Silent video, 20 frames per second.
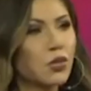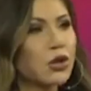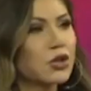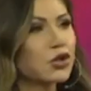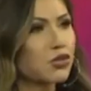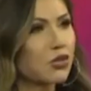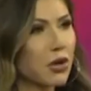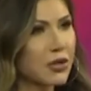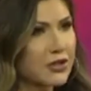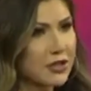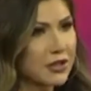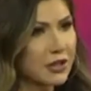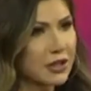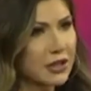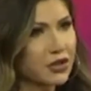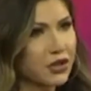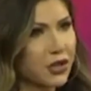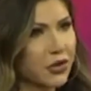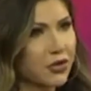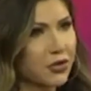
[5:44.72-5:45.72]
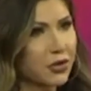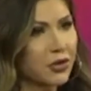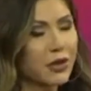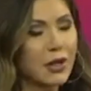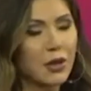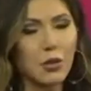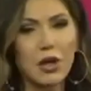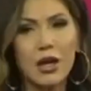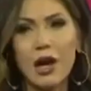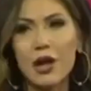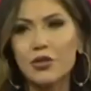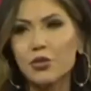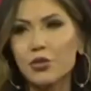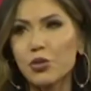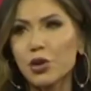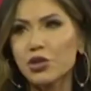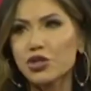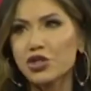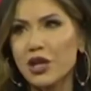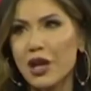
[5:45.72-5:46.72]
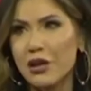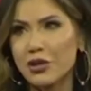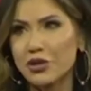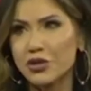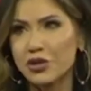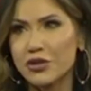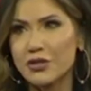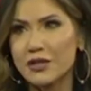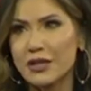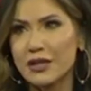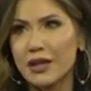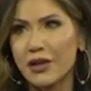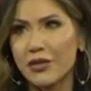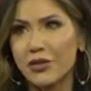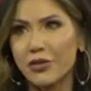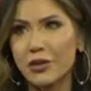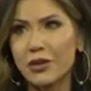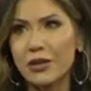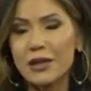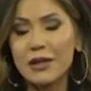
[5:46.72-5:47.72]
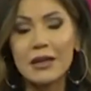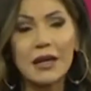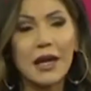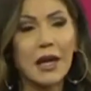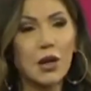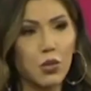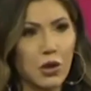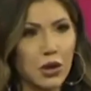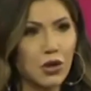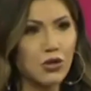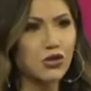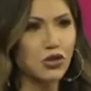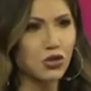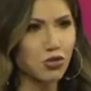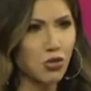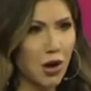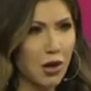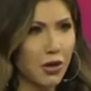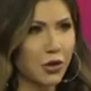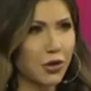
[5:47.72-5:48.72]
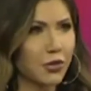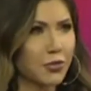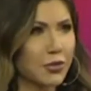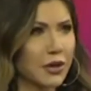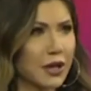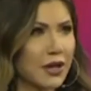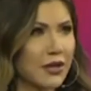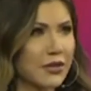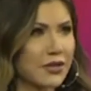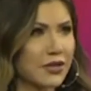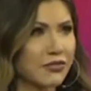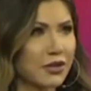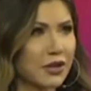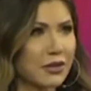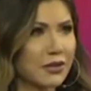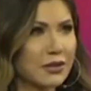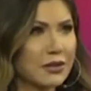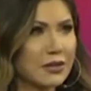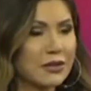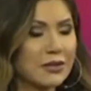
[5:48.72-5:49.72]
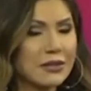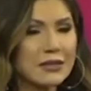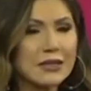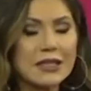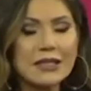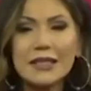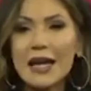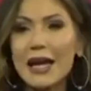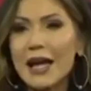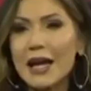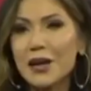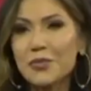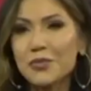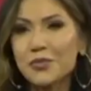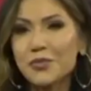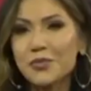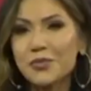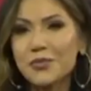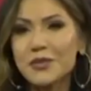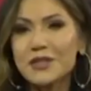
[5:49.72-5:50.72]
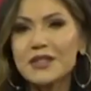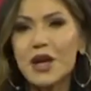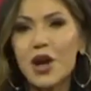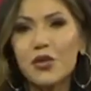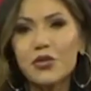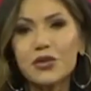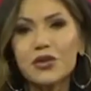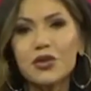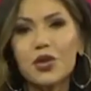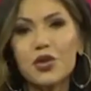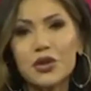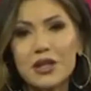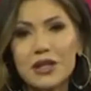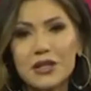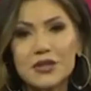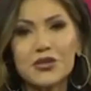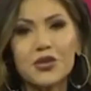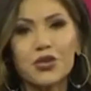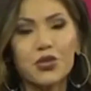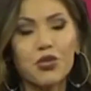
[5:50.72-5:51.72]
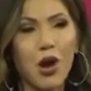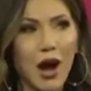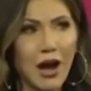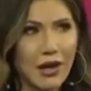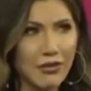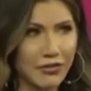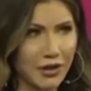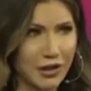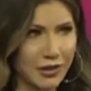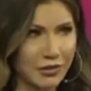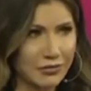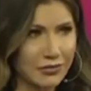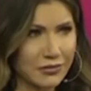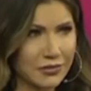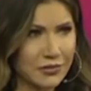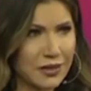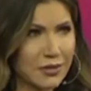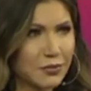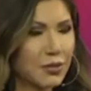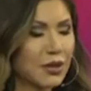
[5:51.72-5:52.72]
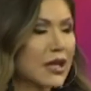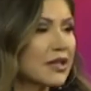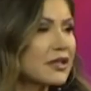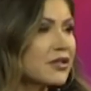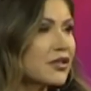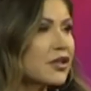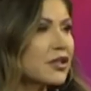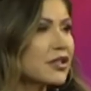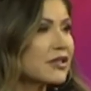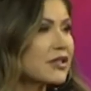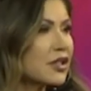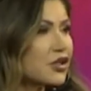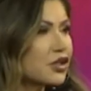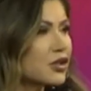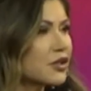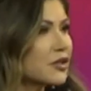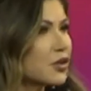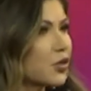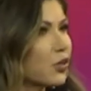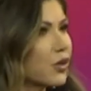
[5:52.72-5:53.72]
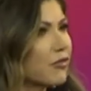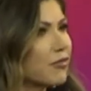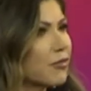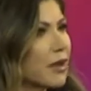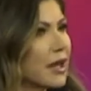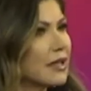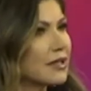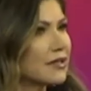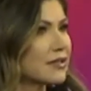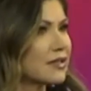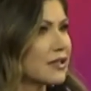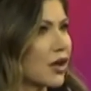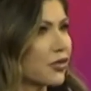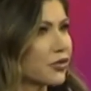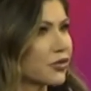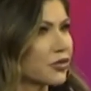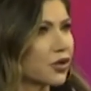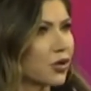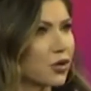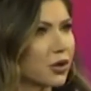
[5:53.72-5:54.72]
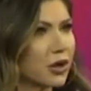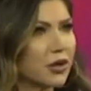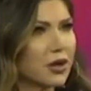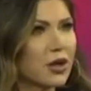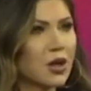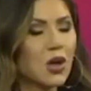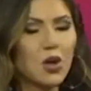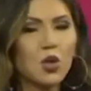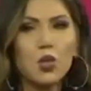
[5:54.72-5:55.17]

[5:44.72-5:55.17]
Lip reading: We trusted each other, and we got through our challenges together. And we are stronger because of it. Today, South Dakota is thriving. Because of the decisions that we've made in South Dakota,